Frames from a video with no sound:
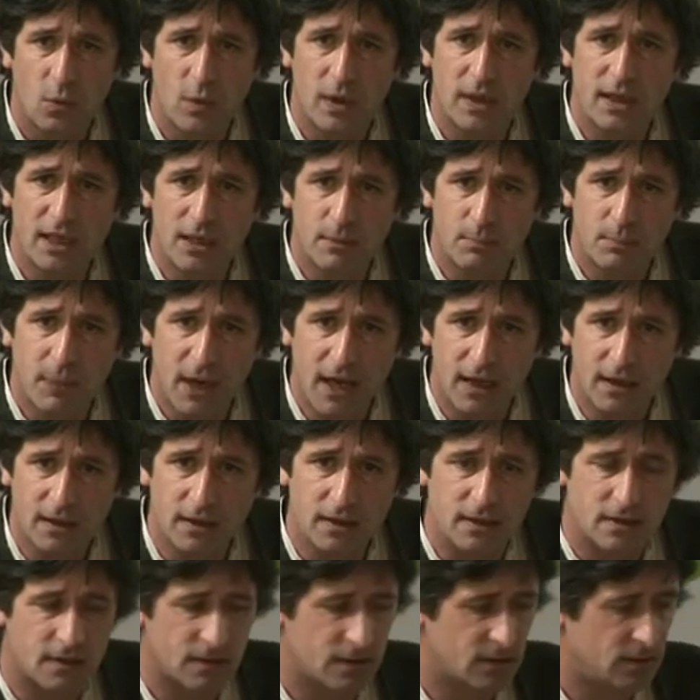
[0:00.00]
We need
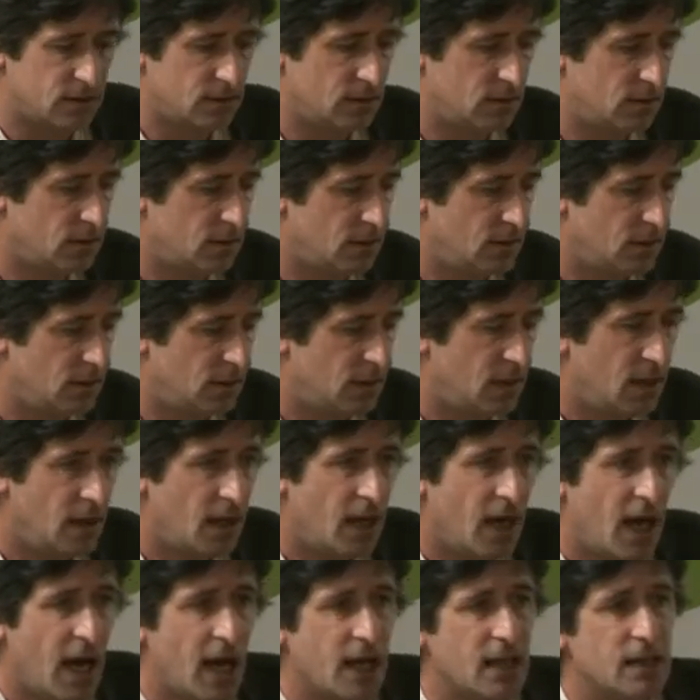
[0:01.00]
balance.
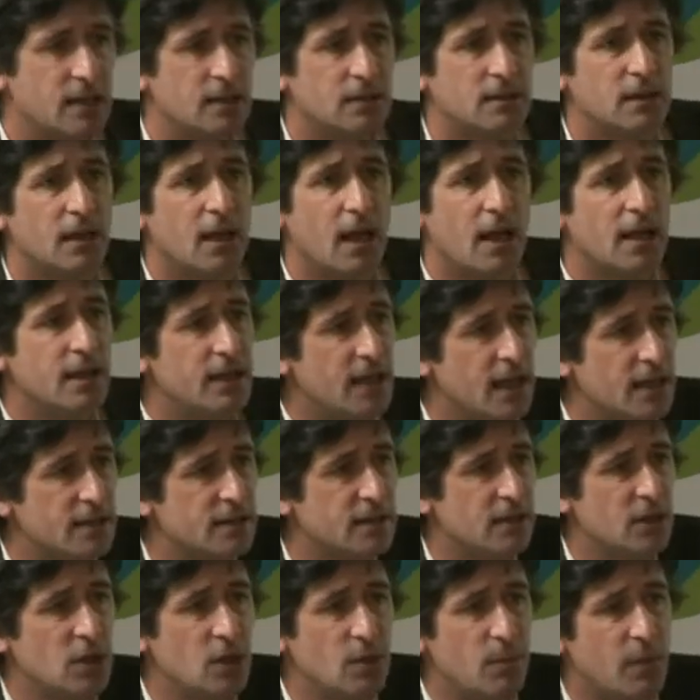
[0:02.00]
And
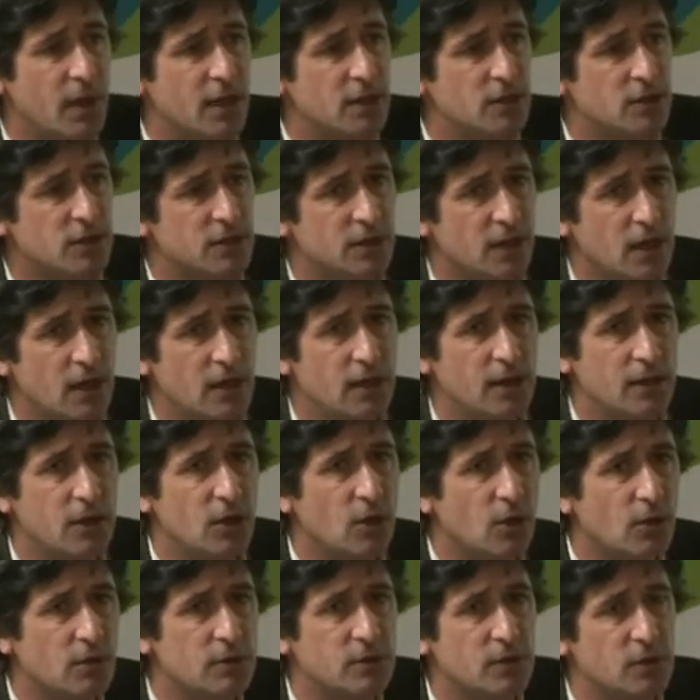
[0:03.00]
Nessa, you mentioned earlier
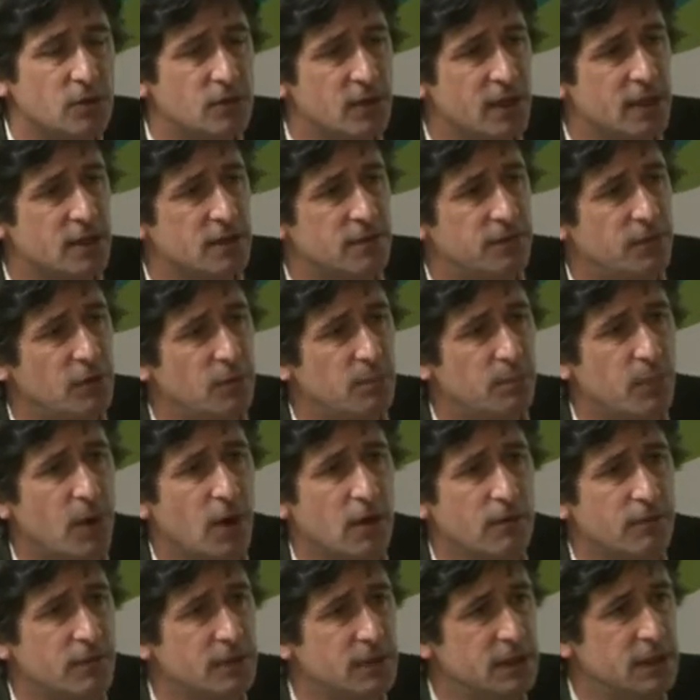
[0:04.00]
you're going to address food
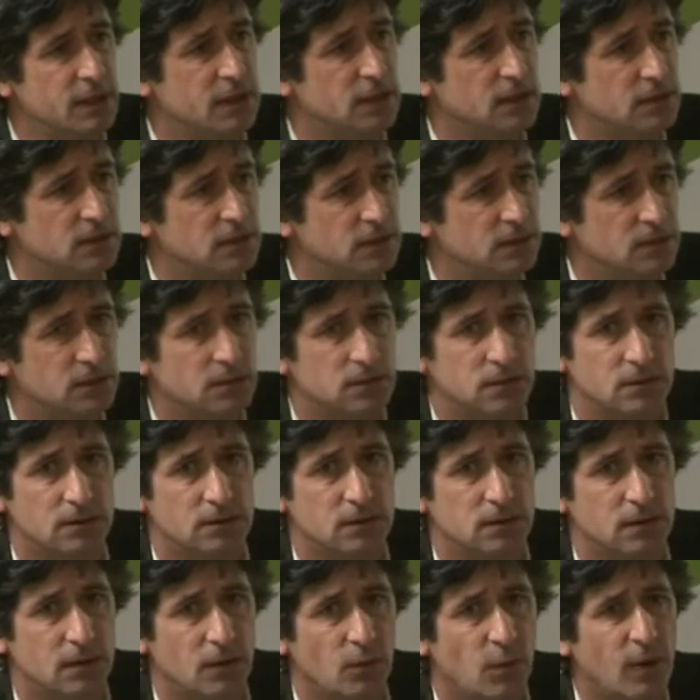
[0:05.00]
poverty.
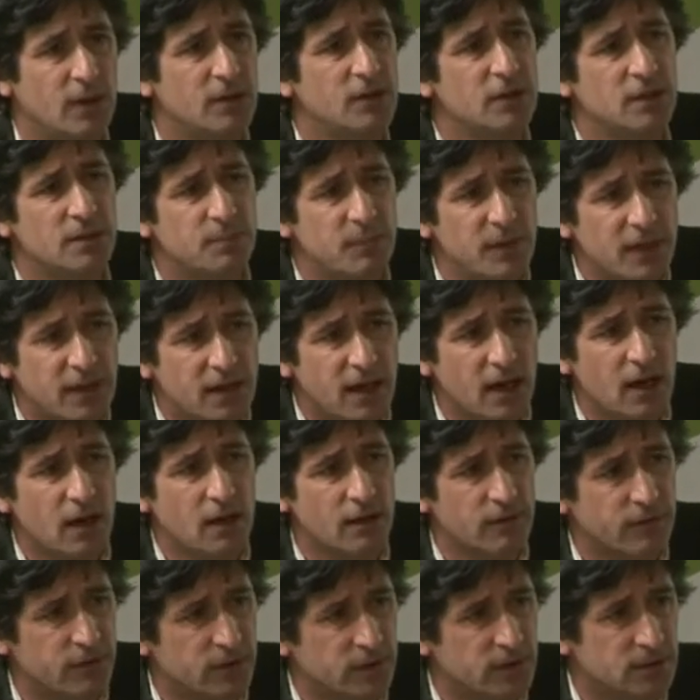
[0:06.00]
Well, just be
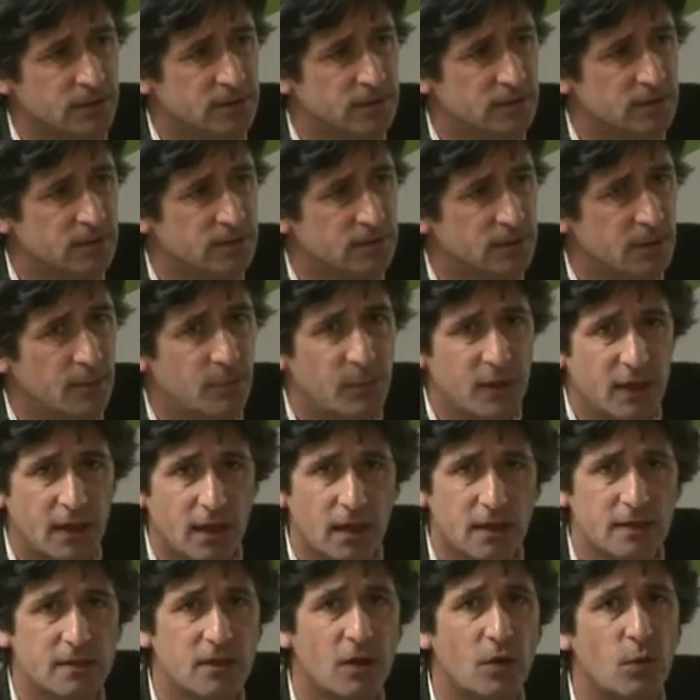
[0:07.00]
careful,
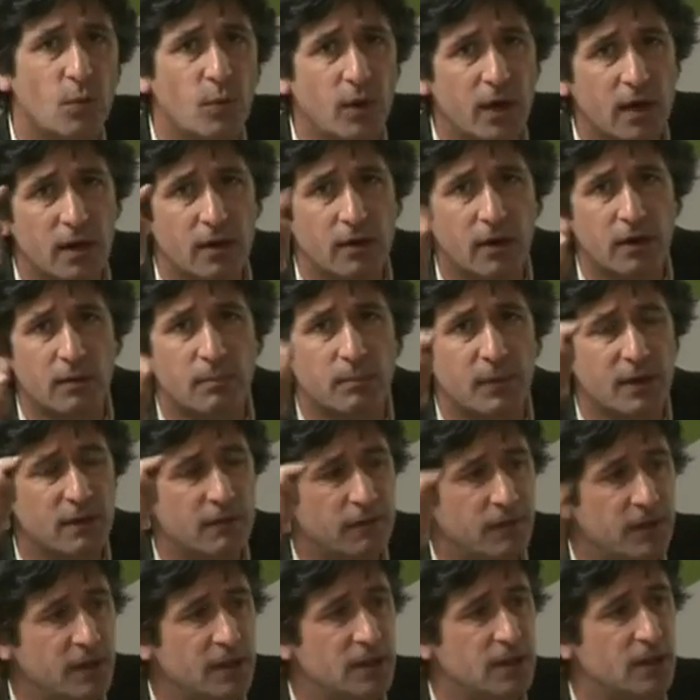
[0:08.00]
because we are
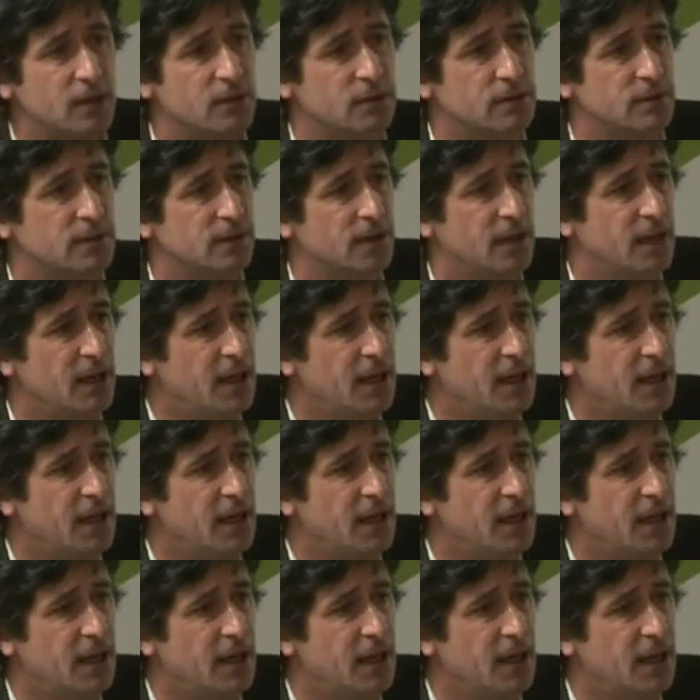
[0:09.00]
being videoed,